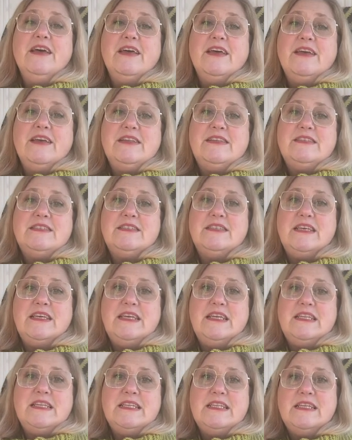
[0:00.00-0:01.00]
It's
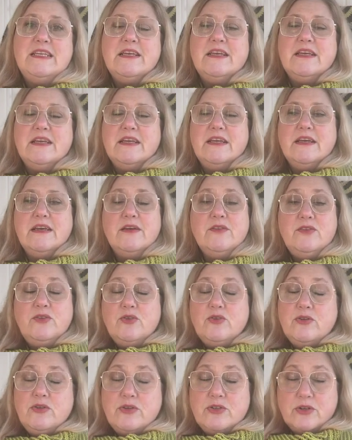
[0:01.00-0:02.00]
in a
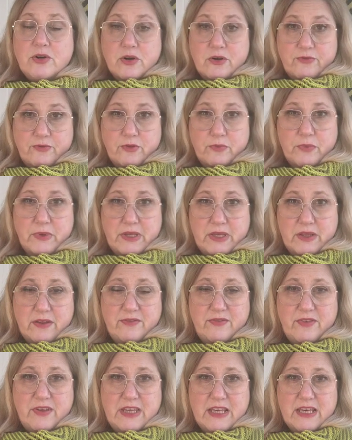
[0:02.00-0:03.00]
new yarn for me,
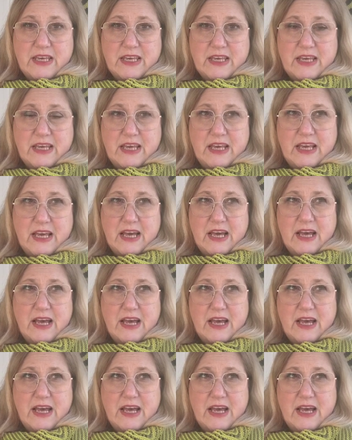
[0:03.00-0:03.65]
Viking